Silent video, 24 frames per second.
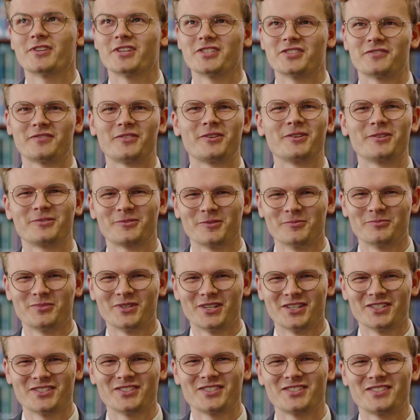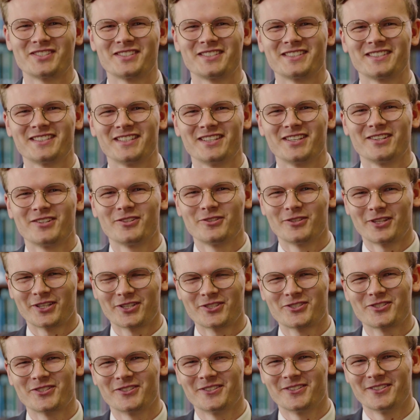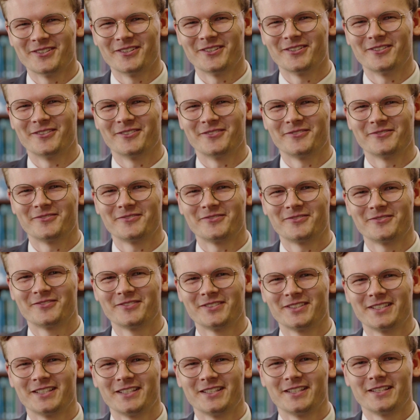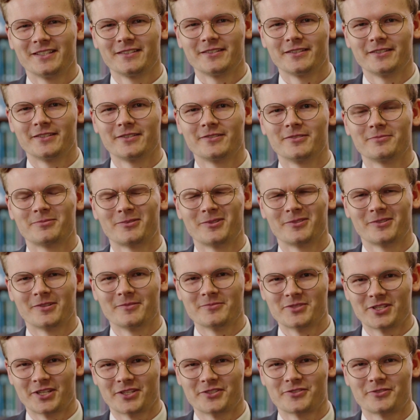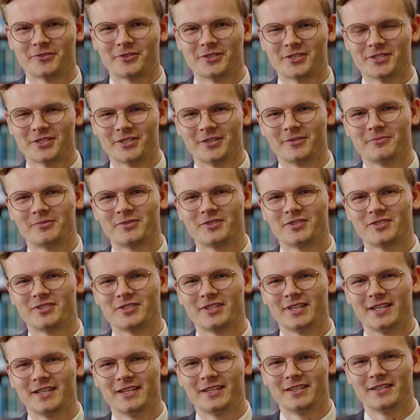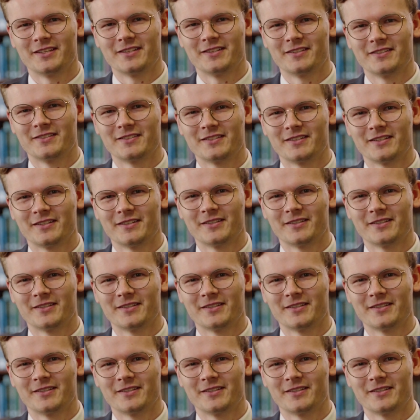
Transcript: has a very robust collection of clinical programs, externships, and